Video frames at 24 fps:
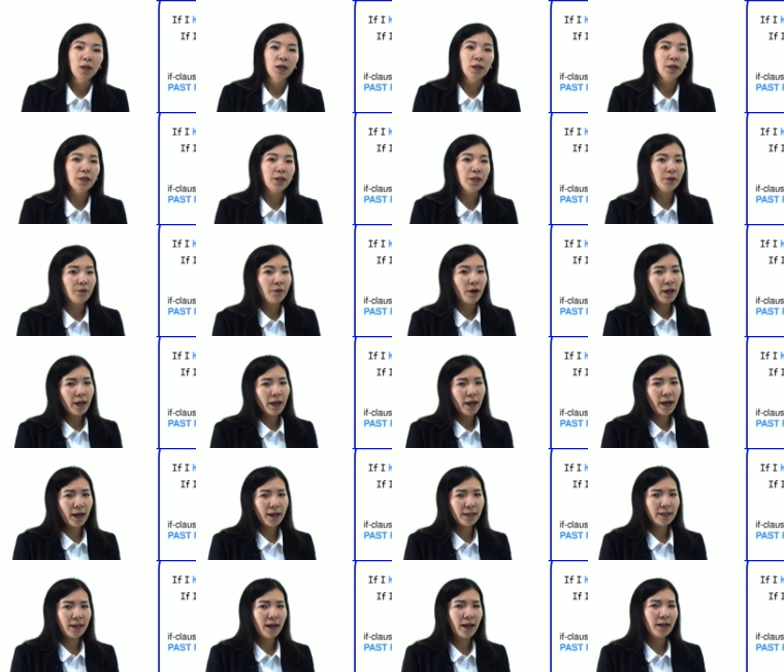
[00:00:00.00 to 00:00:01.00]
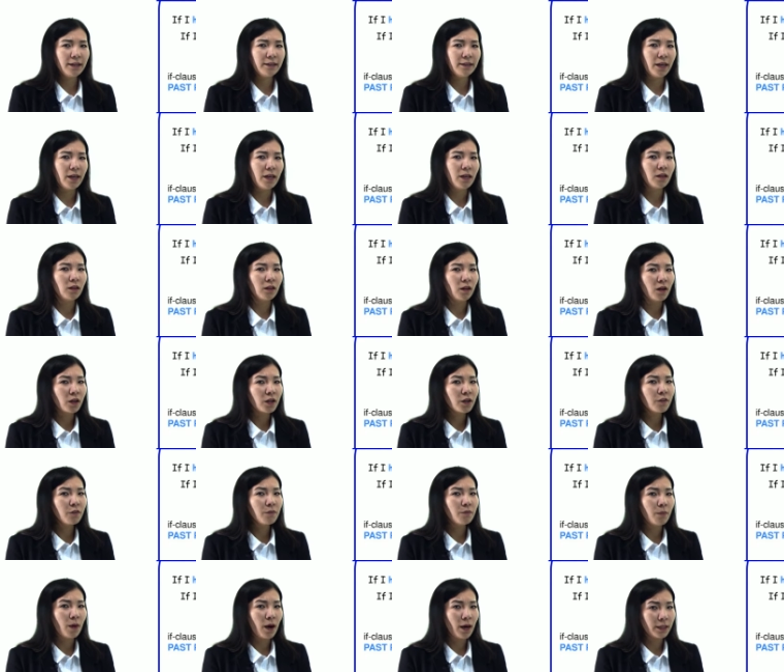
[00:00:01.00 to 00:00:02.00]
If I had a lot of
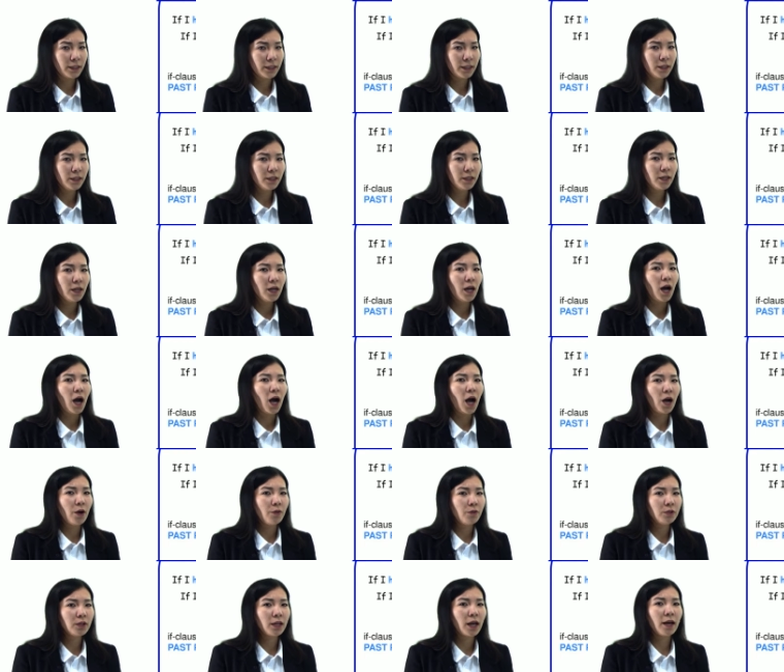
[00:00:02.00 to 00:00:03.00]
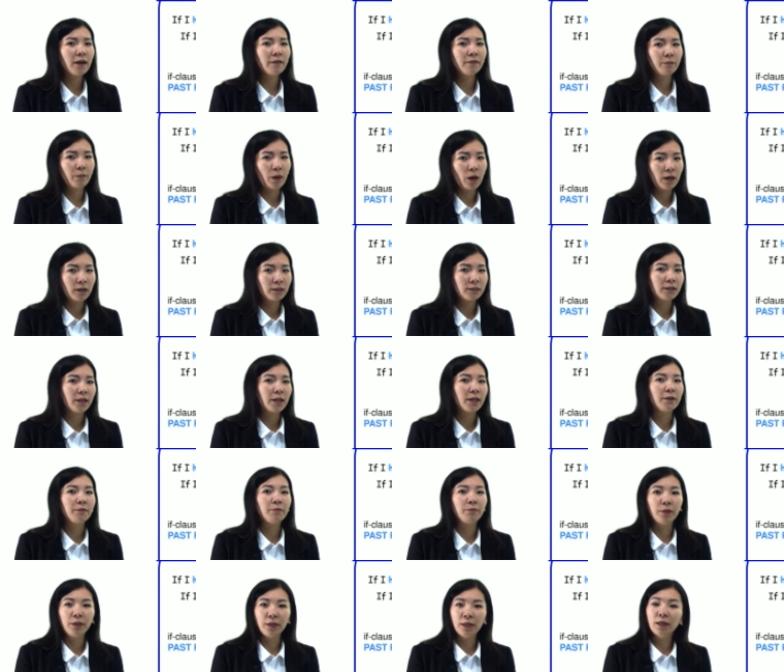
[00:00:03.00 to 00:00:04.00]
money, I would have bought a
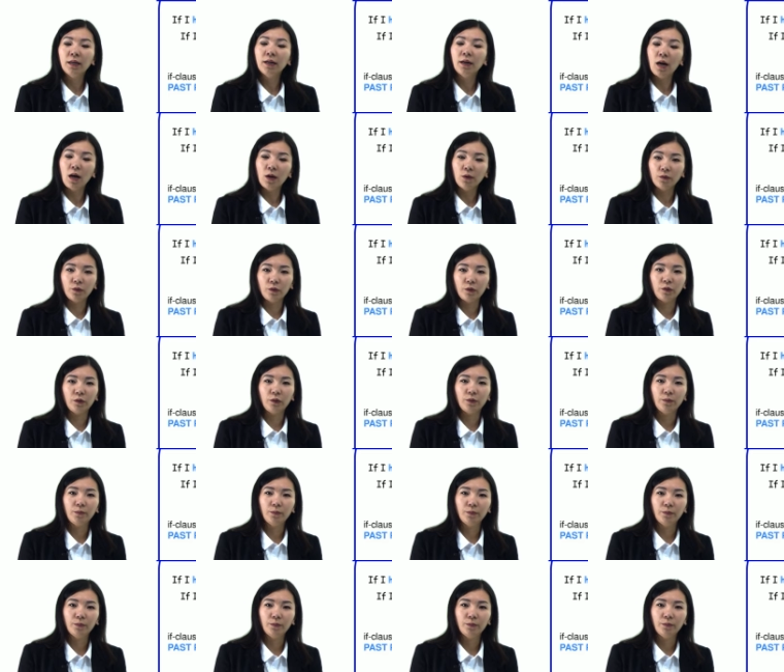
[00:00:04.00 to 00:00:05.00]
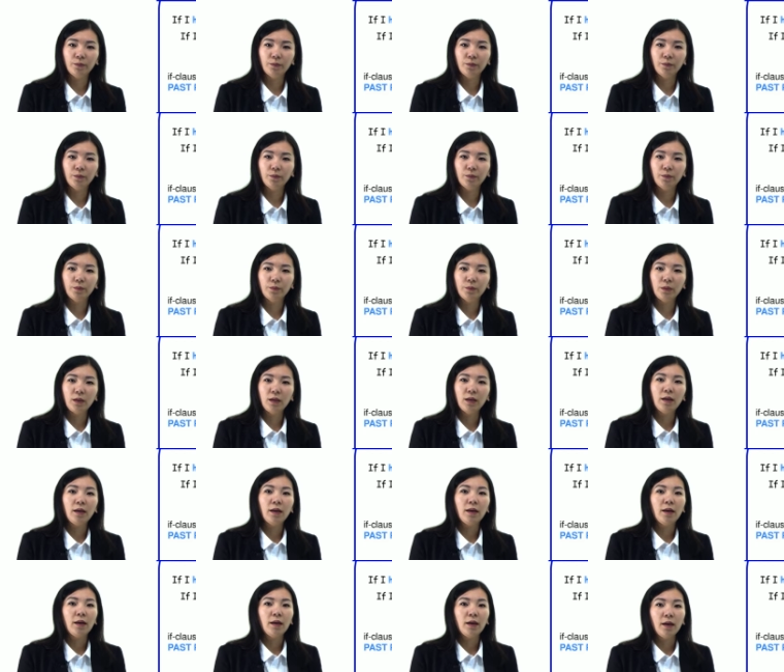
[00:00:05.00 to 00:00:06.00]
big house.
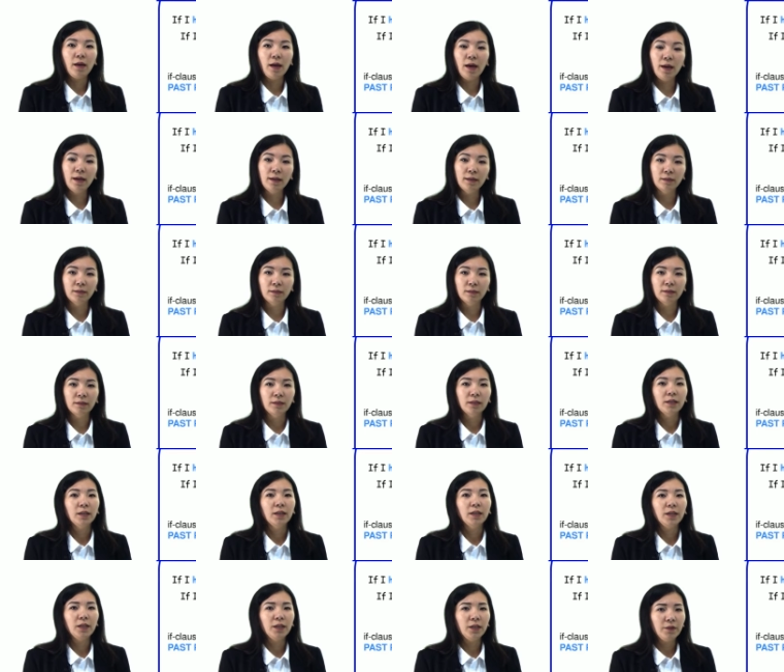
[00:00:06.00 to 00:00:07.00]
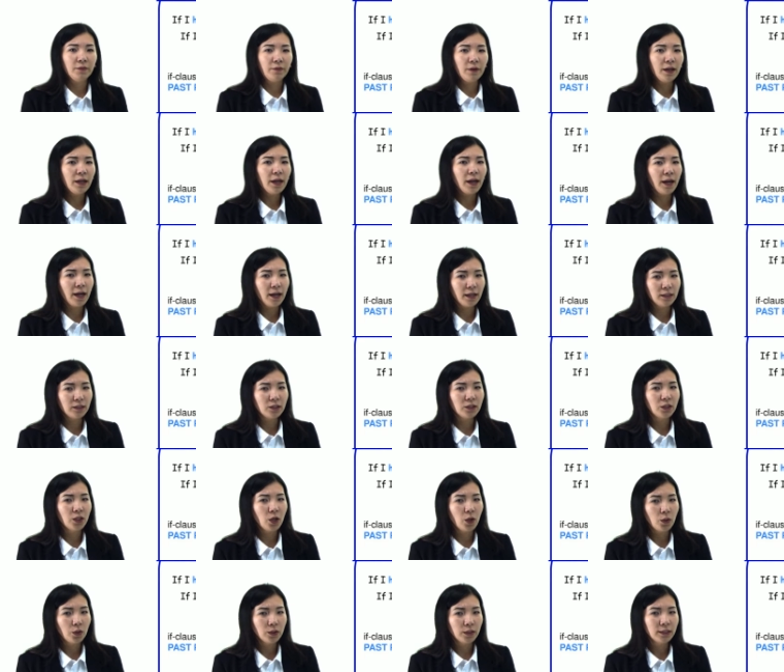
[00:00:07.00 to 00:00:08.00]
And if I had
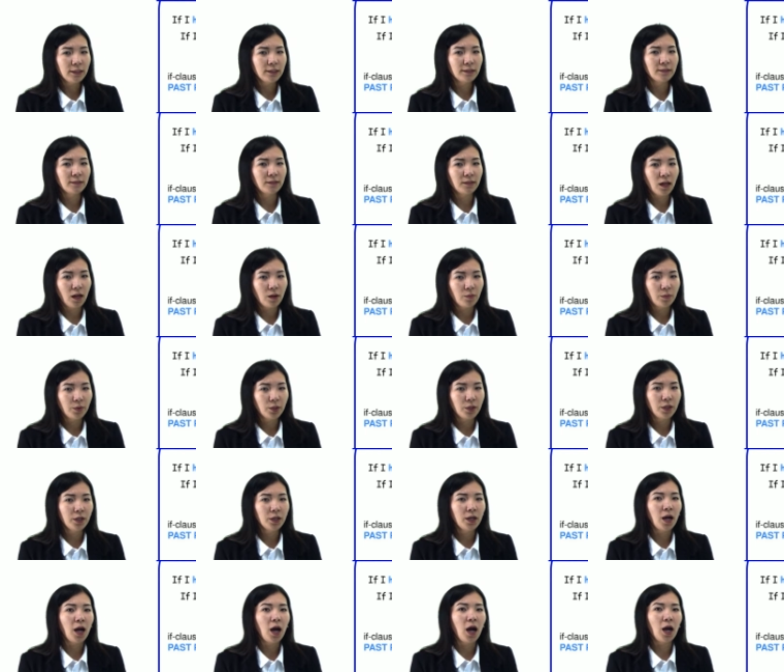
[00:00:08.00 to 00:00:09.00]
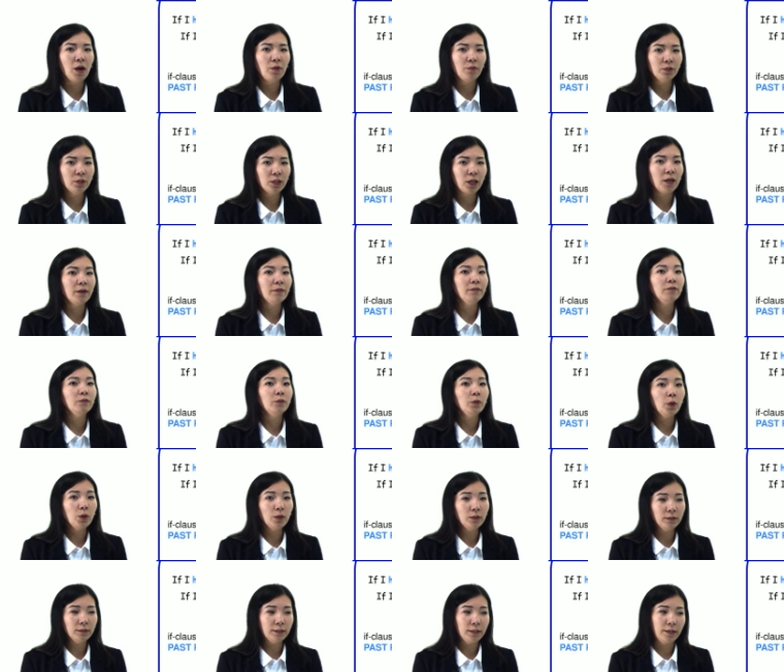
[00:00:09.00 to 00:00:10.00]
known his number, I would have
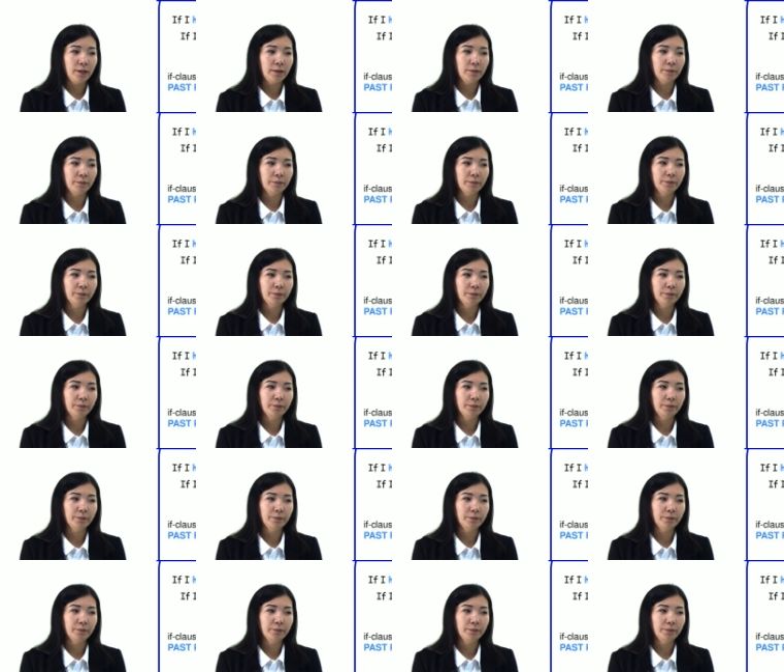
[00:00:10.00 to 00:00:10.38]
phoned him.